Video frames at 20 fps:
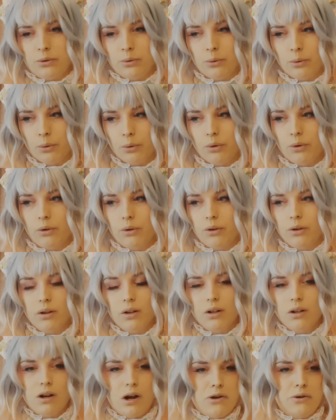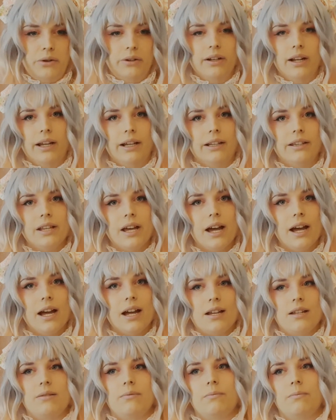or I don't like
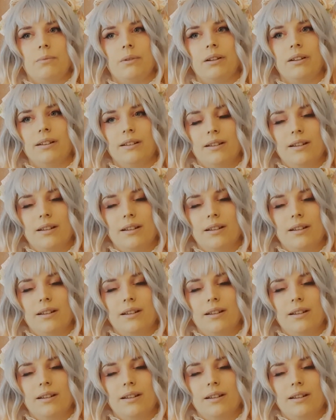that. But